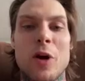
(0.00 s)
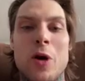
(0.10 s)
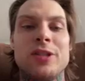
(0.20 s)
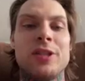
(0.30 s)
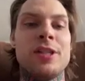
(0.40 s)

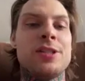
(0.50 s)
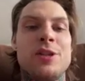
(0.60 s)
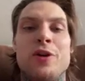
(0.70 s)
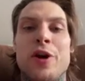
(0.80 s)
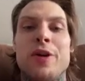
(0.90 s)
Oh, it's
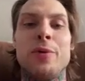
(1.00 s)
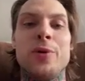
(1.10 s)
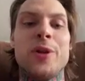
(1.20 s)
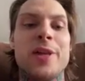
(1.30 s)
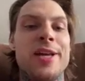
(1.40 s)
incredible.
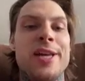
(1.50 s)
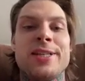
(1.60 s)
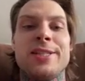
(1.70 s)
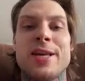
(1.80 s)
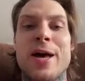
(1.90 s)
Like
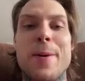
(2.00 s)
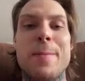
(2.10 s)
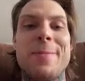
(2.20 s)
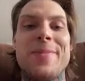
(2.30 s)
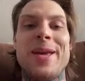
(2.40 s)

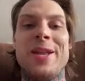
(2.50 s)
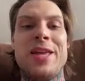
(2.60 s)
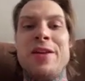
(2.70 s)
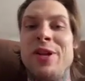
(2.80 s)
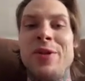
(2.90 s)

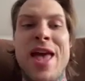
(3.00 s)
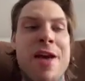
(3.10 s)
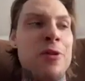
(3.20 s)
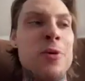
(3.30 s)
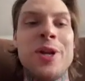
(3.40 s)
even
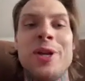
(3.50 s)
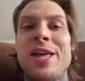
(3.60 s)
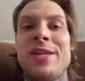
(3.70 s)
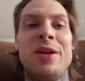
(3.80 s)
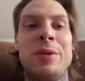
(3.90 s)
everyone
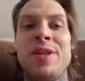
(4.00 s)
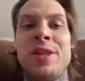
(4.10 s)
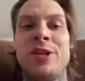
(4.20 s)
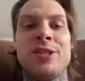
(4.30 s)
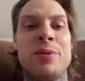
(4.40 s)
like gonna be
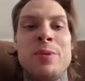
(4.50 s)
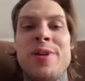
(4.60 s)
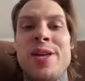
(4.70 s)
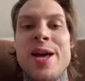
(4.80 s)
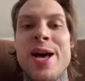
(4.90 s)
there is gonna
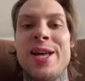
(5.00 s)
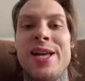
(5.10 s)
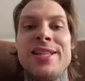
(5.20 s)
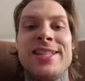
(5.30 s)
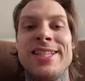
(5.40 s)
be
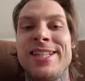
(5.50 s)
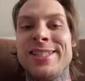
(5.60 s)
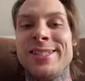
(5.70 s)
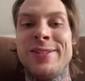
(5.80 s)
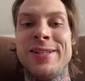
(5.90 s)

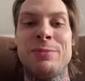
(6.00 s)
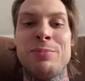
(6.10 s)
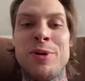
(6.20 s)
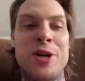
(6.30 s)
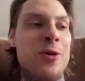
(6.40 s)
it's
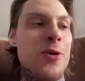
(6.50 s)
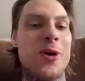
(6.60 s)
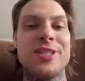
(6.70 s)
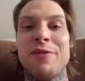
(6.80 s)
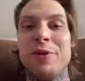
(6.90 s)
pretty cool
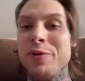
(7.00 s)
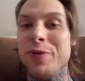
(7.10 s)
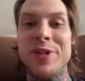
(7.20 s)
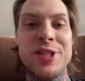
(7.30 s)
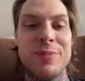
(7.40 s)
because everyone
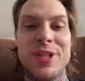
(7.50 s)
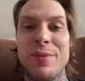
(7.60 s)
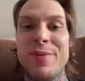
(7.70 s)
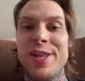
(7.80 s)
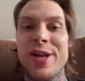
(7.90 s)
from the gym's gonna
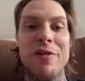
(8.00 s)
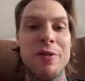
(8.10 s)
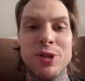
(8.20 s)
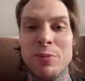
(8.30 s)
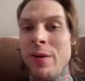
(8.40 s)
be there.
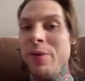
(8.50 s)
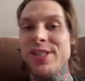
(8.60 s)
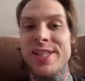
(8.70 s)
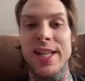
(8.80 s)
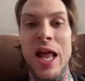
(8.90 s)
Everyone's gonna be able to
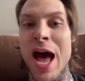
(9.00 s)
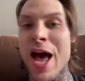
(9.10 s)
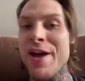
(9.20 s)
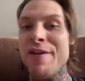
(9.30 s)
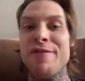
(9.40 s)
see it
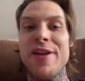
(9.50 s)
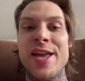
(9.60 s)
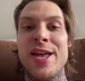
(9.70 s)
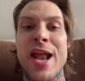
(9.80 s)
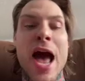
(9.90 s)
live.
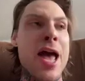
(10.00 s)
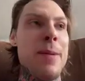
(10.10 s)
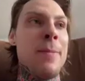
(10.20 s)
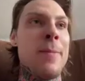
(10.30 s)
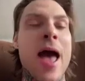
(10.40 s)
And
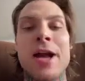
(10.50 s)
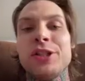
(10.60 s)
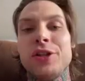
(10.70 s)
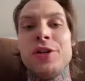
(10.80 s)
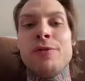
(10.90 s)
I'm
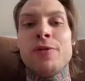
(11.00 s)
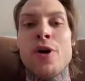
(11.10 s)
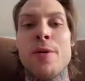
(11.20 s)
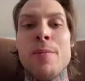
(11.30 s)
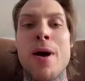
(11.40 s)
actually
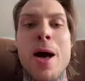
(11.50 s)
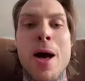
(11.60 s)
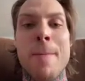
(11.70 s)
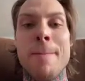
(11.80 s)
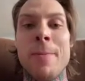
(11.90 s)
from
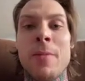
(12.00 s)
around